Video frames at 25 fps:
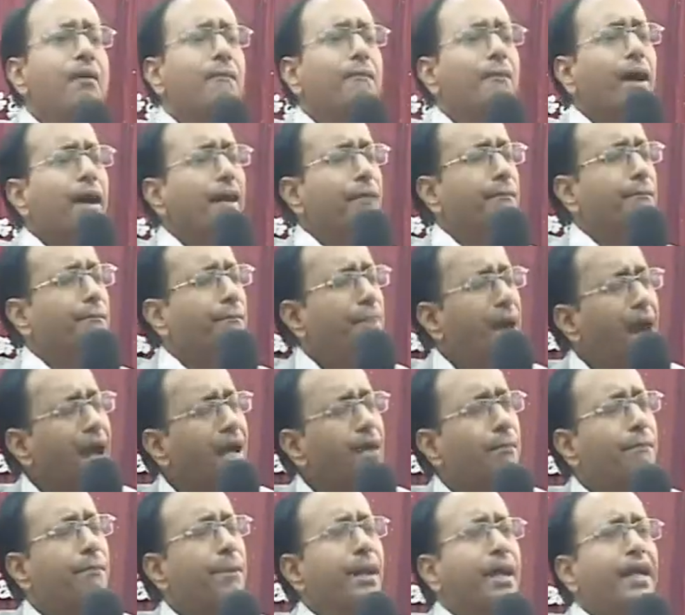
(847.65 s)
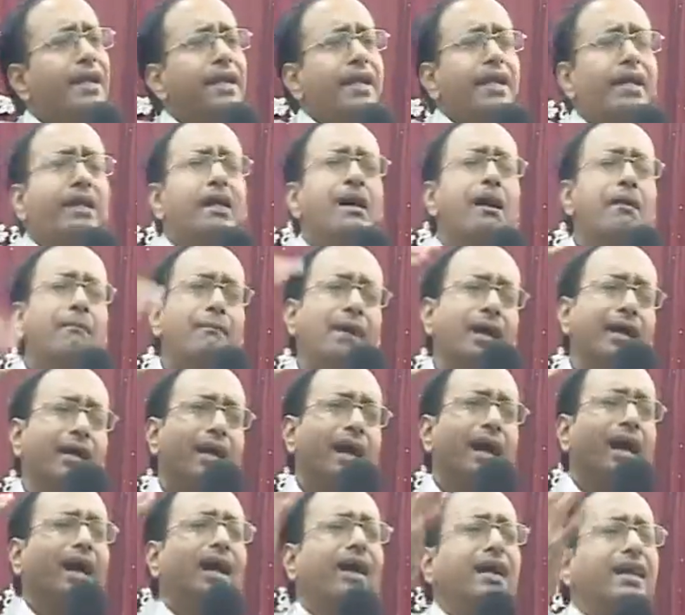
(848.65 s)
my back pinning, my
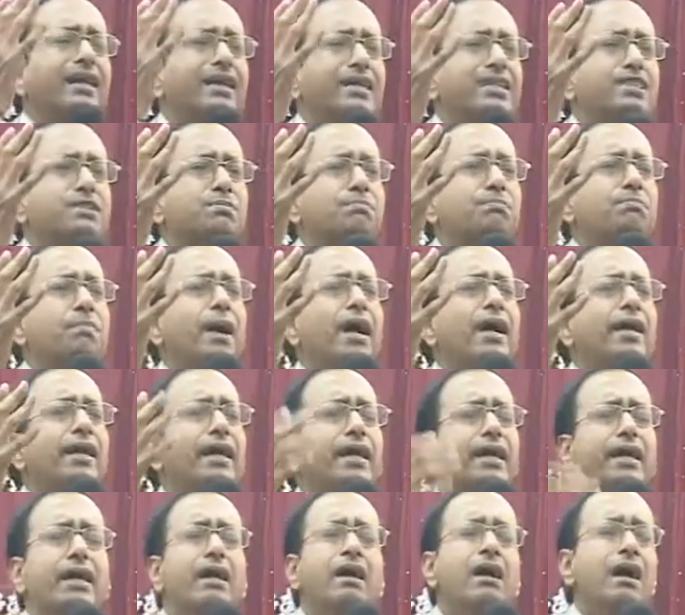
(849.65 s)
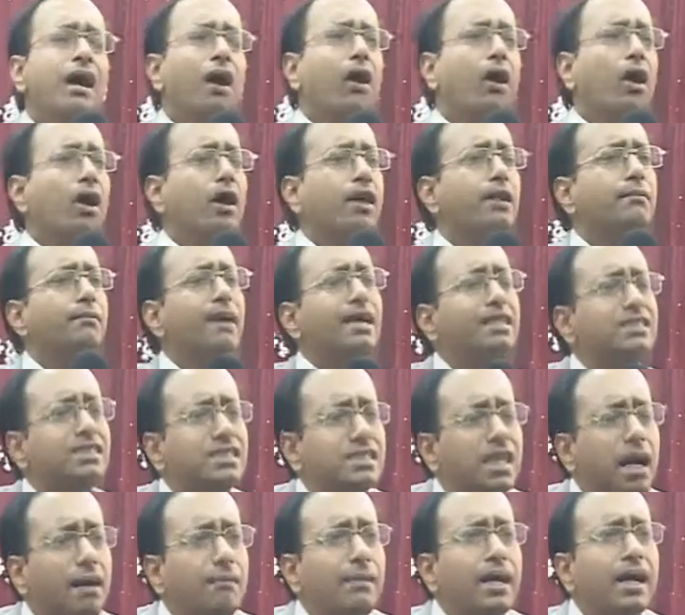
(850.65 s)
head is pinning, oh in my
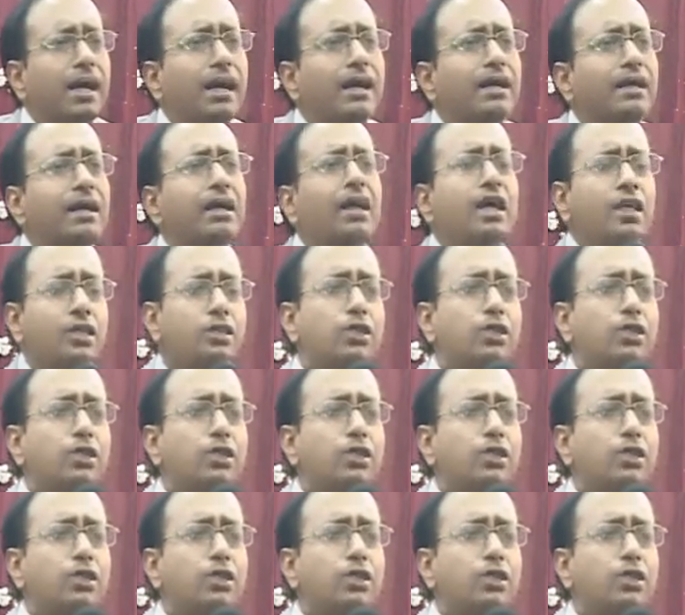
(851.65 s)
stomach,